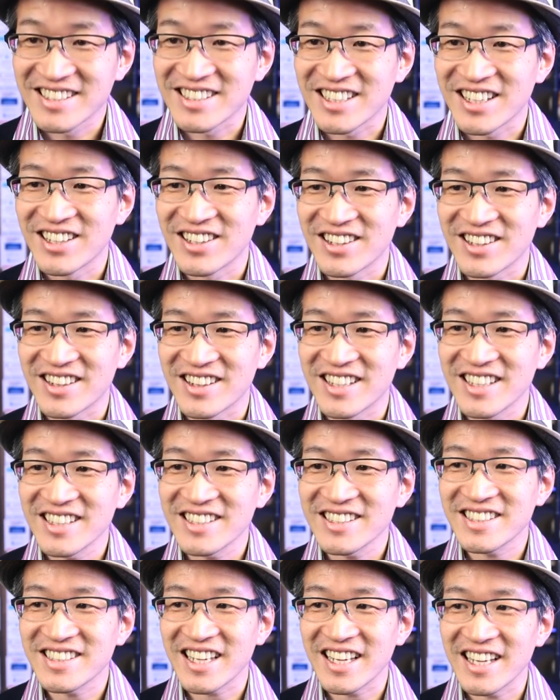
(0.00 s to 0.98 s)
so
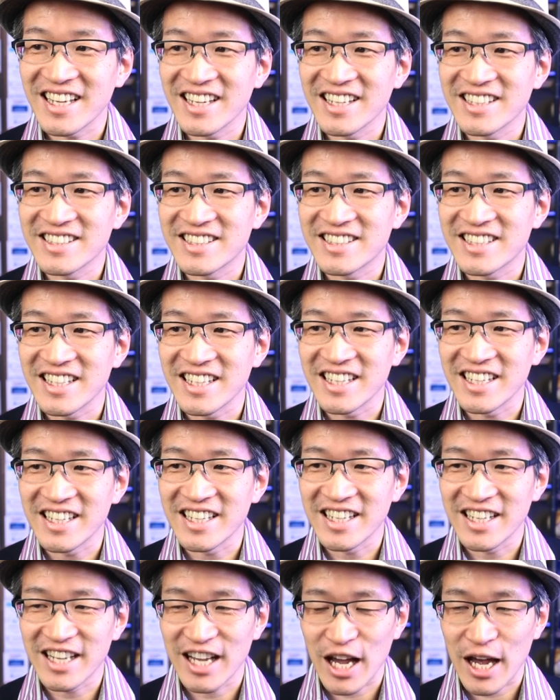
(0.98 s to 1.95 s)
this is
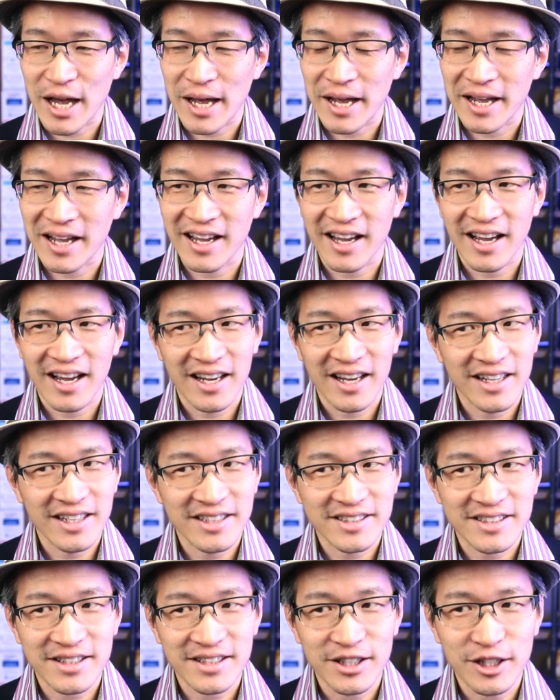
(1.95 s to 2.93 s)
the,
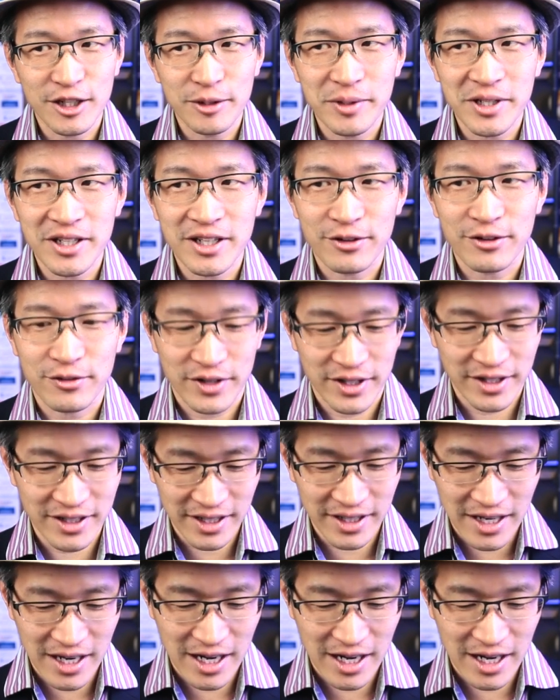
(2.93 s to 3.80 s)
it's a little bit different.